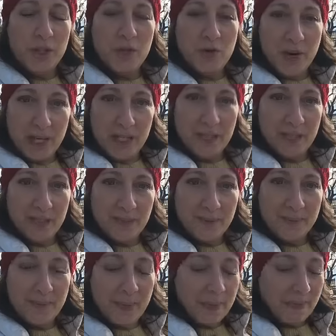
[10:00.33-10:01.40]
the drain,
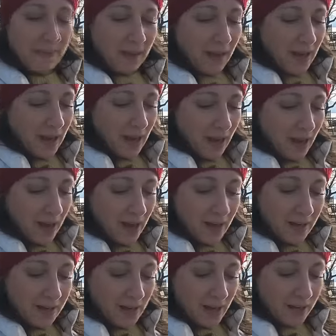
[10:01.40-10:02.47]

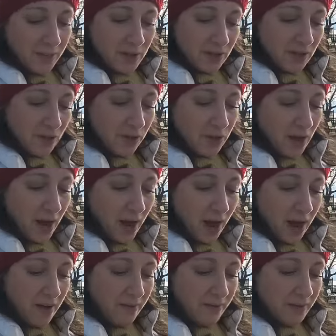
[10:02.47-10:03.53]
and I'm just going to
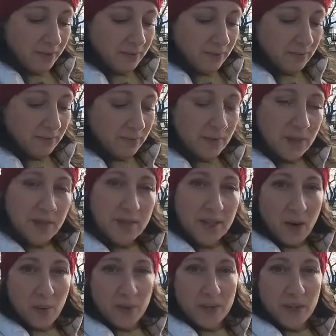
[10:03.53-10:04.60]
have
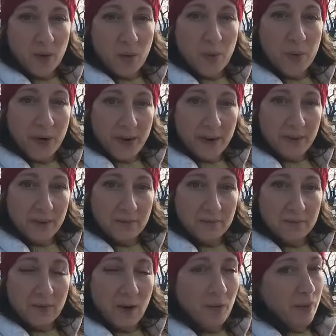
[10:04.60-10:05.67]
sourdough bread
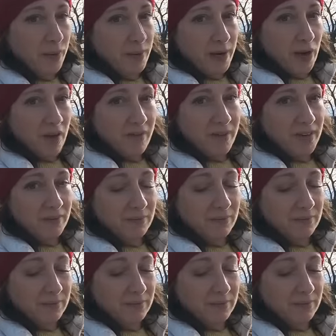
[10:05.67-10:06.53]
with my coffee.